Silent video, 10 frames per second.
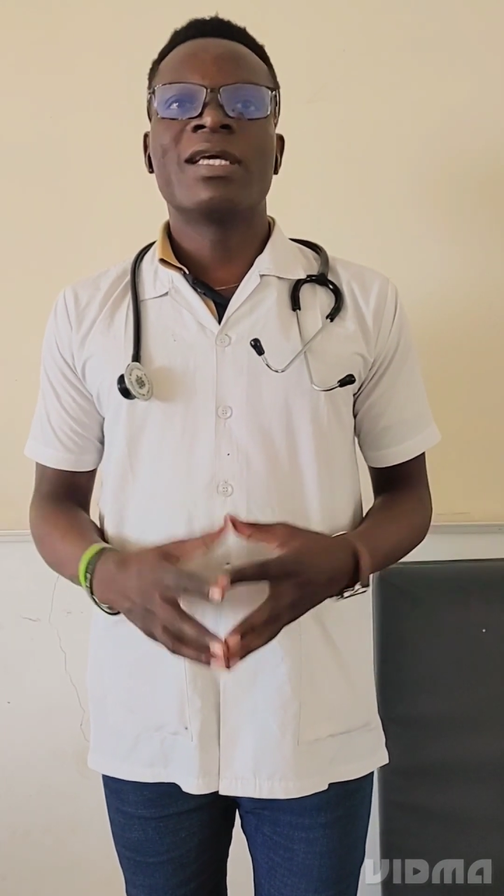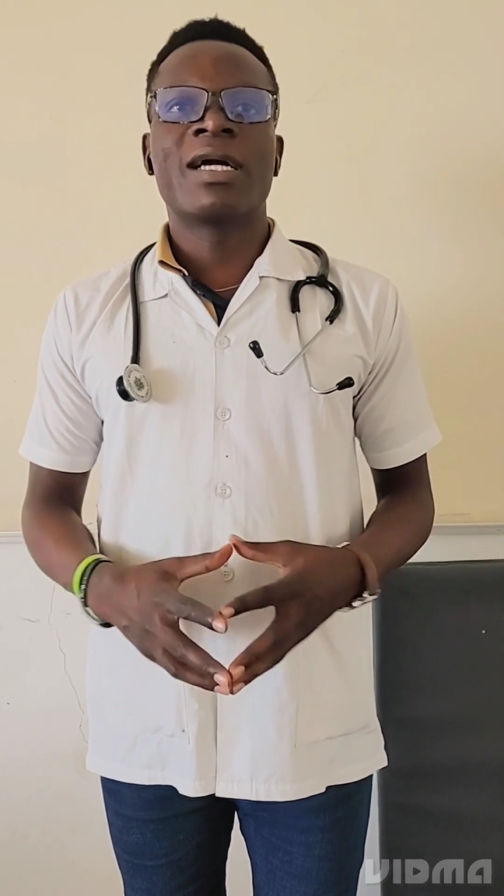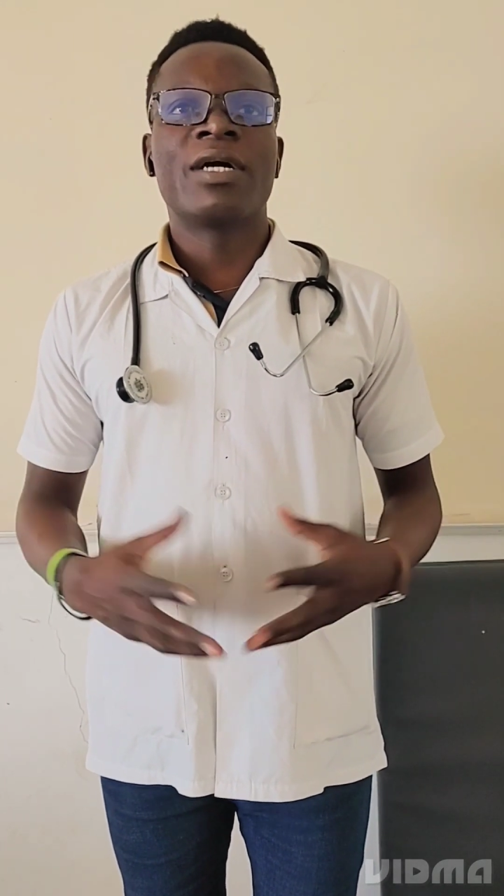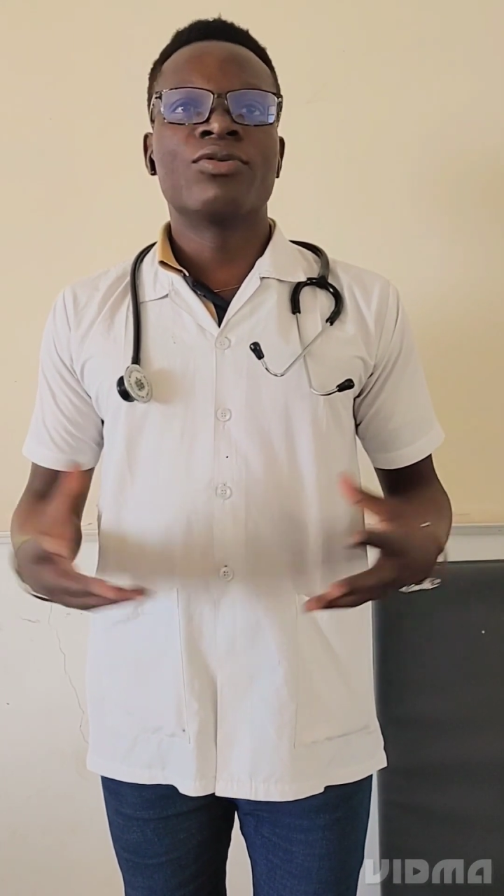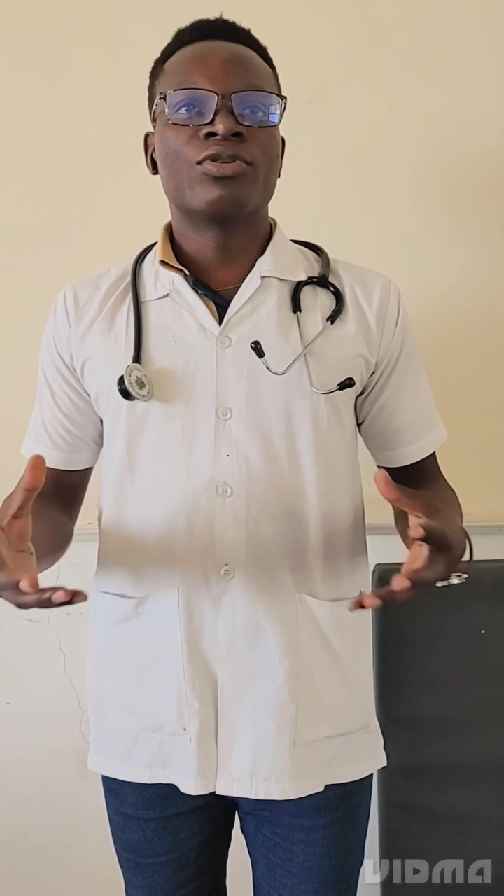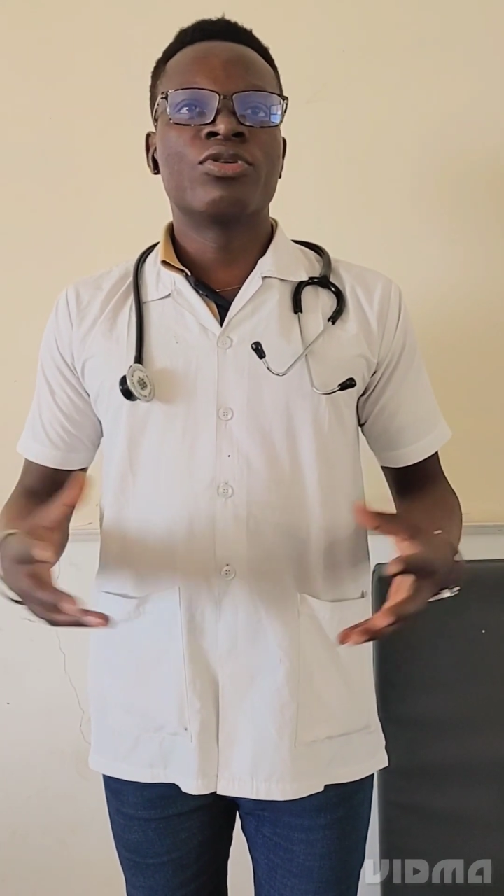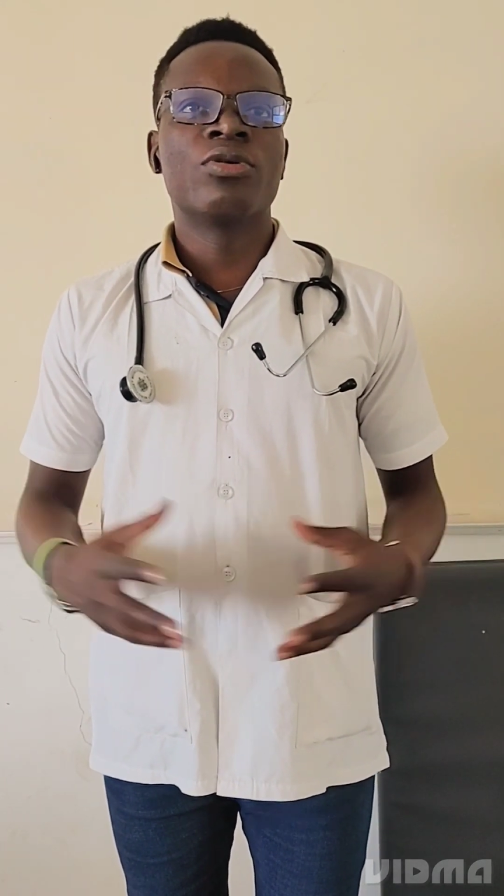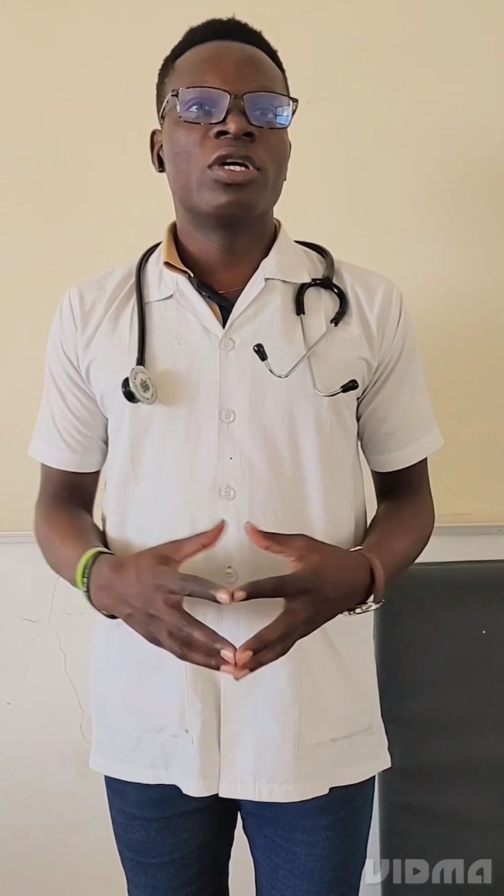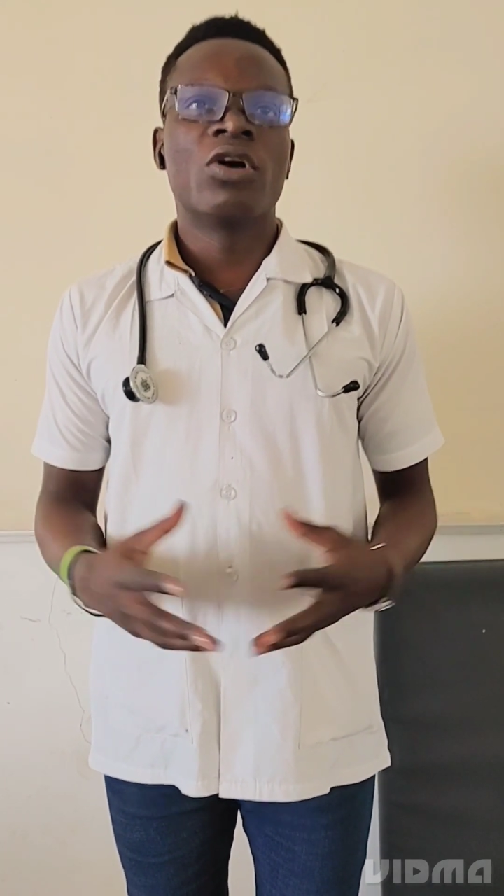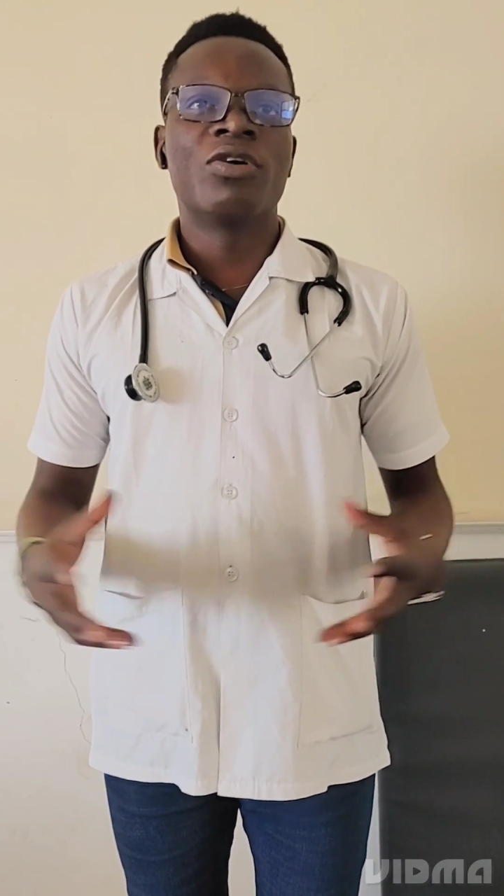They cannot
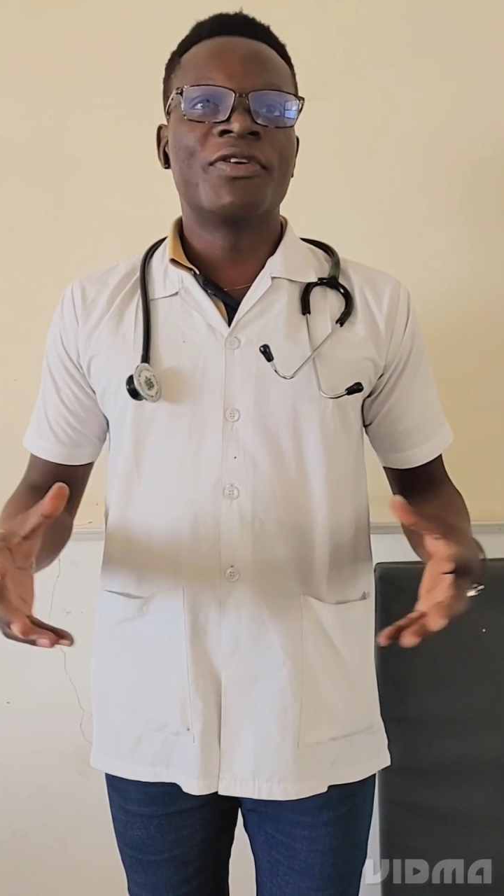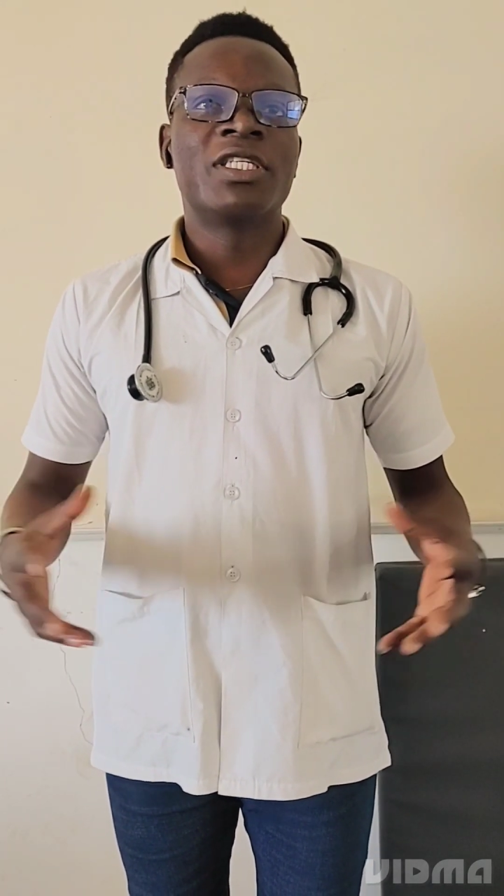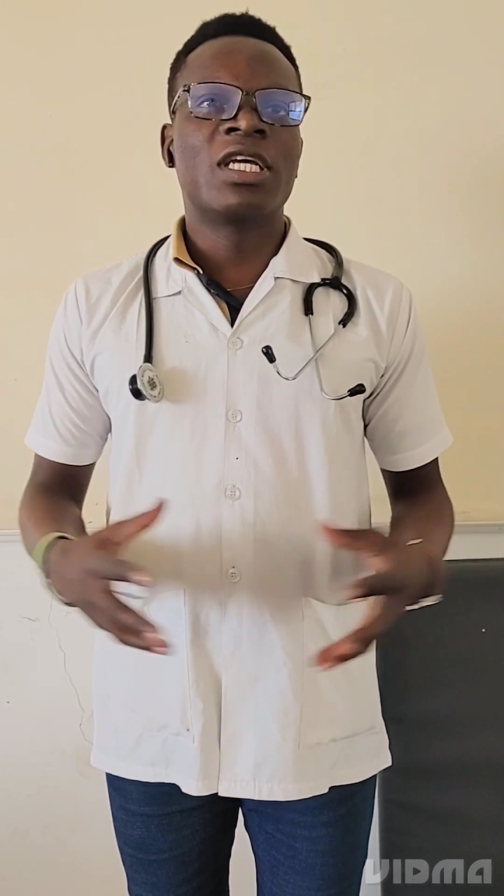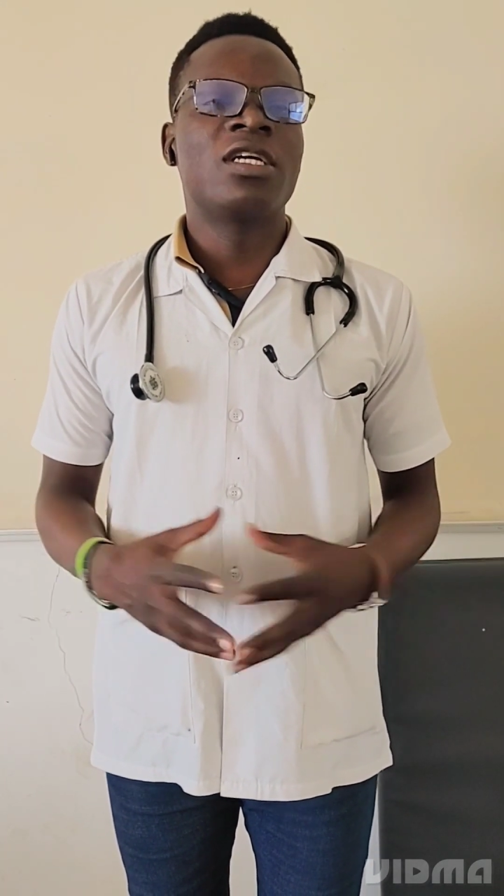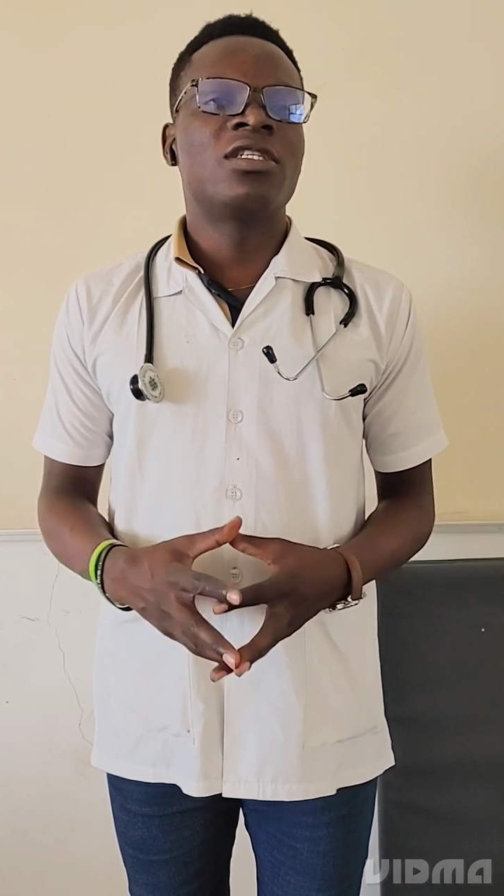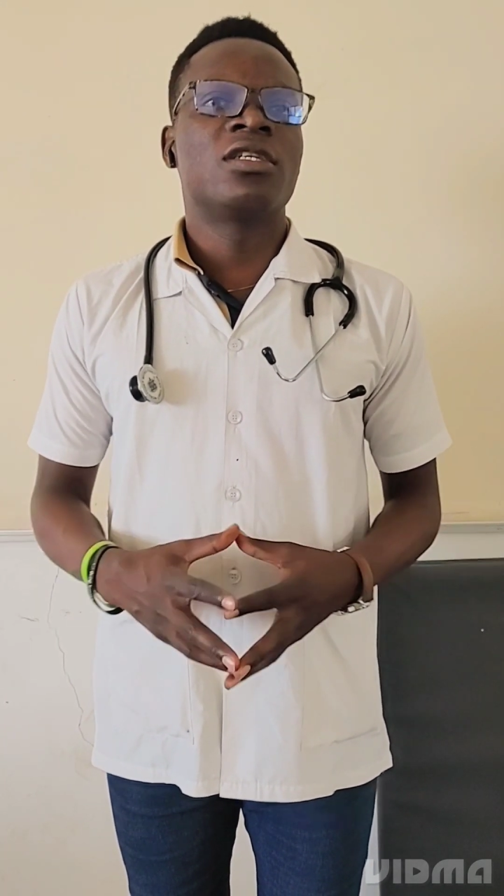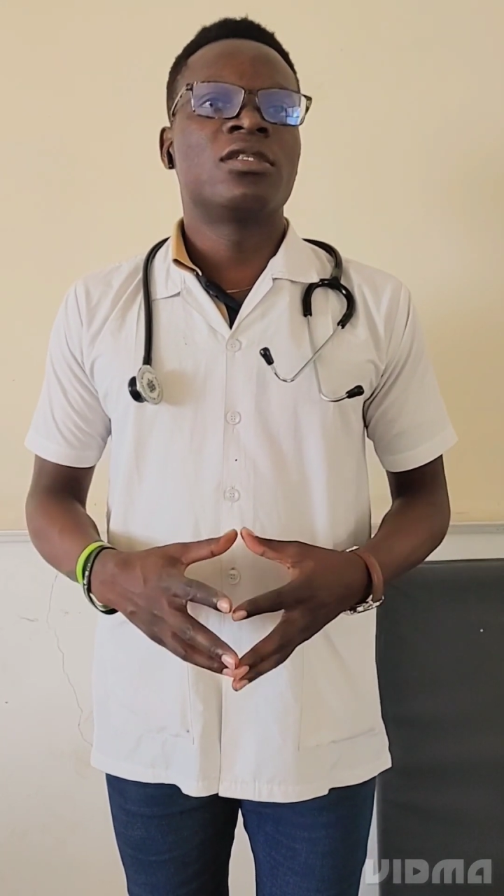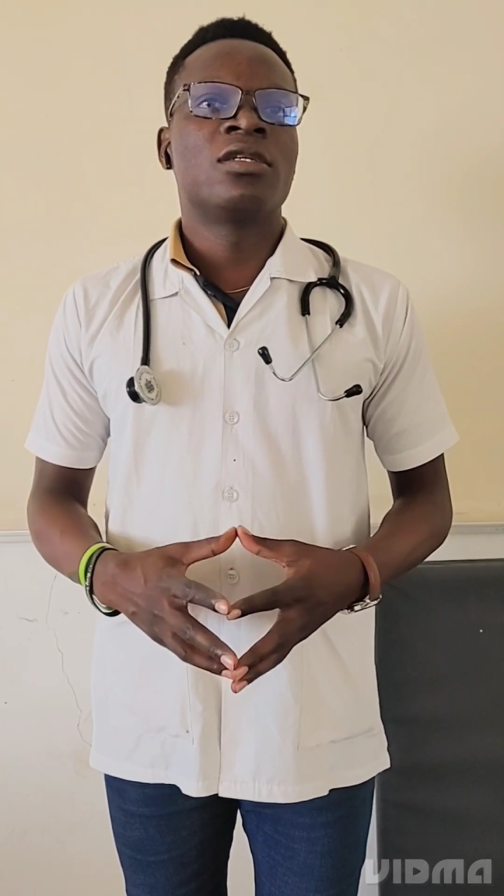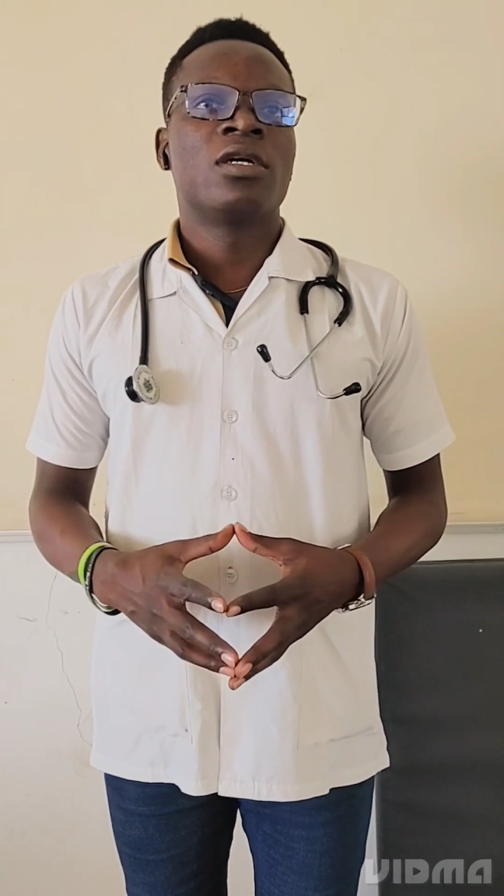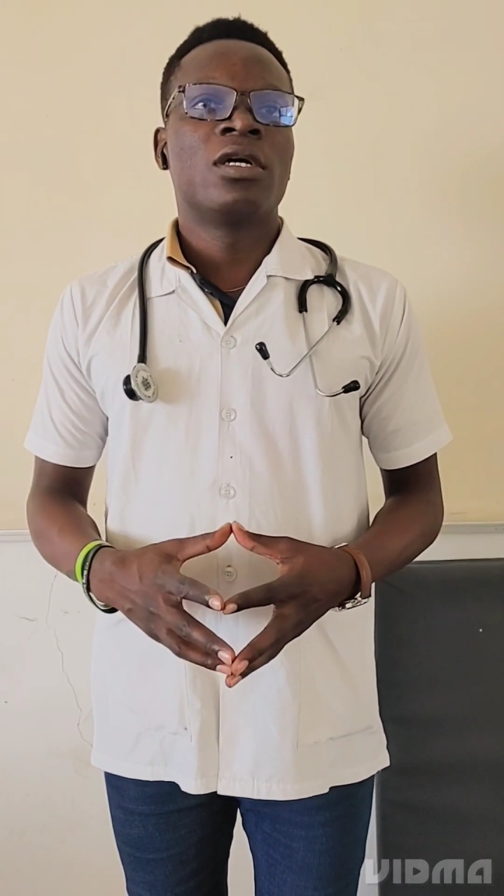know the orientation